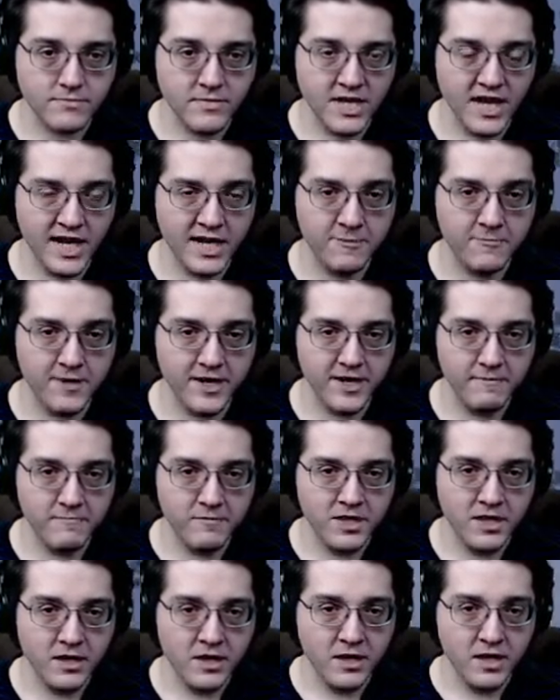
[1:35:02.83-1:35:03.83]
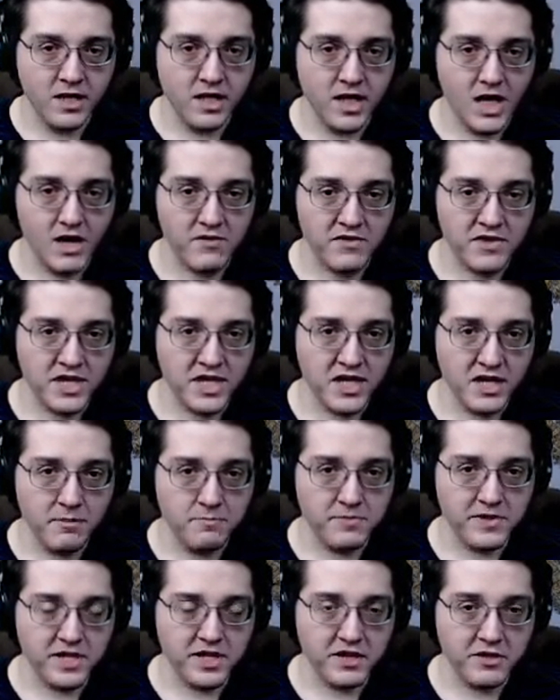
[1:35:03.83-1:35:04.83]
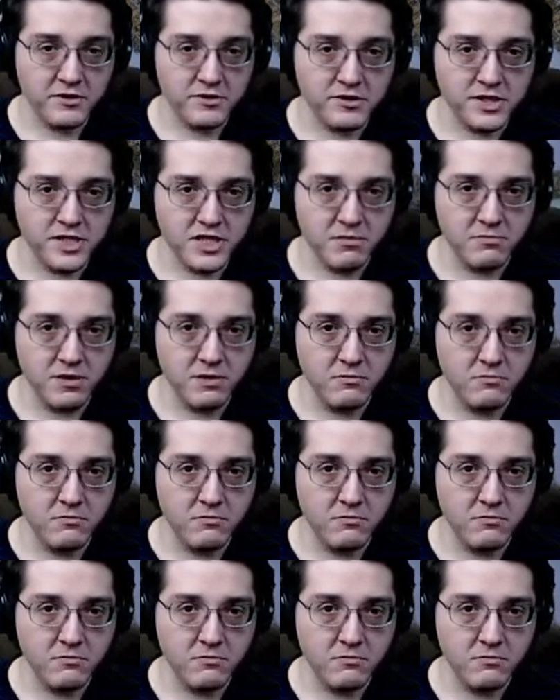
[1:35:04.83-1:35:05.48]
Anyway, everything appears to be